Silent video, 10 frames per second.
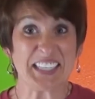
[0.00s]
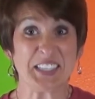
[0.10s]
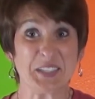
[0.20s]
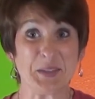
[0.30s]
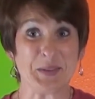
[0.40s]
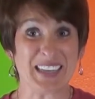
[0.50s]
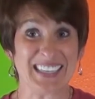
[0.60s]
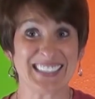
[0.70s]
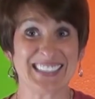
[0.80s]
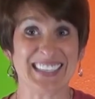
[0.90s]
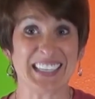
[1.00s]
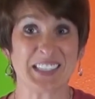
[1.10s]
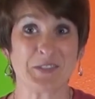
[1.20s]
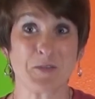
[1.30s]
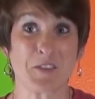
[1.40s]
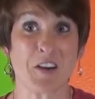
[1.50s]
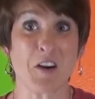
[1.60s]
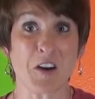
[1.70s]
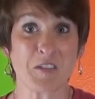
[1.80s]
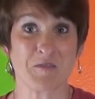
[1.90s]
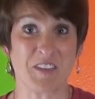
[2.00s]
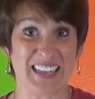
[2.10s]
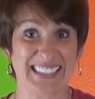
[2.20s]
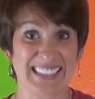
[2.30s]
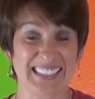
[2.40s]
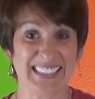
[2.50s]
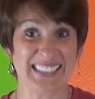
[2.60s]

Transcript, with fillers: to do nice things for our friends.